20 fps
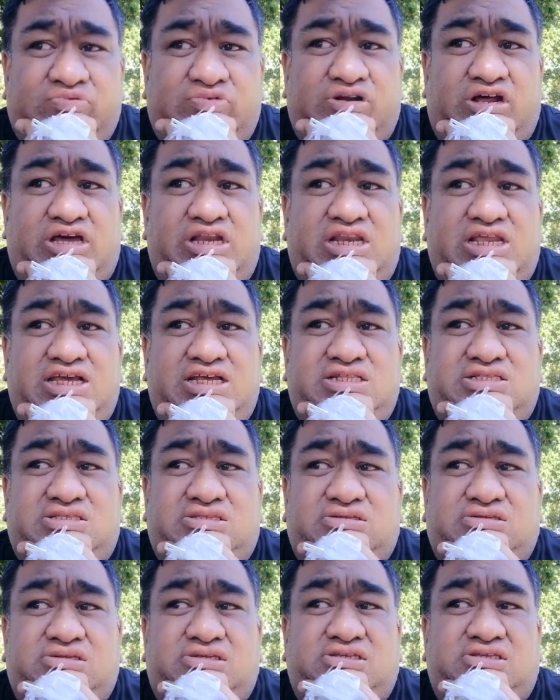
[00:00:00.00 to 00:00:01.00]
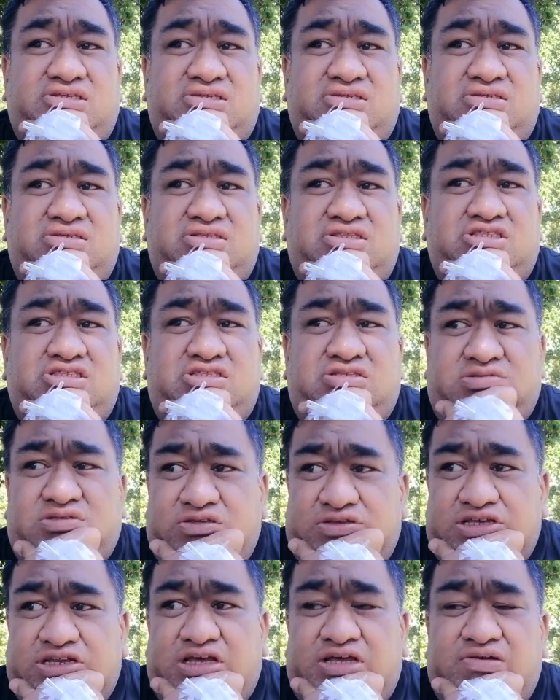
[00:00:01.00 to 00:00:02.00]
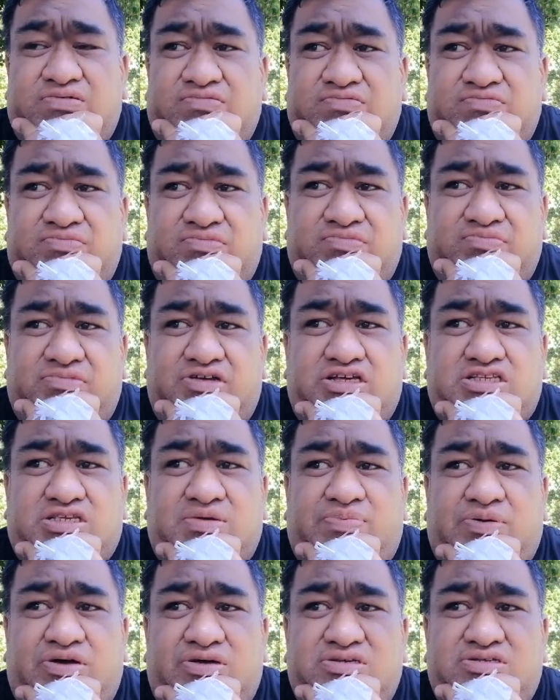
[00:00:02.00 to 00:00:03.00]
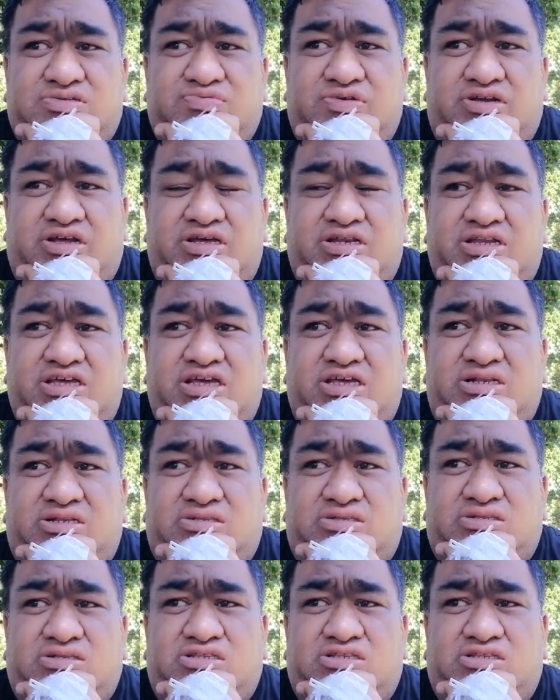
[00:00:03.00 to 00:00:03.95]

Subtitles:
I need, you know, I suppose when I need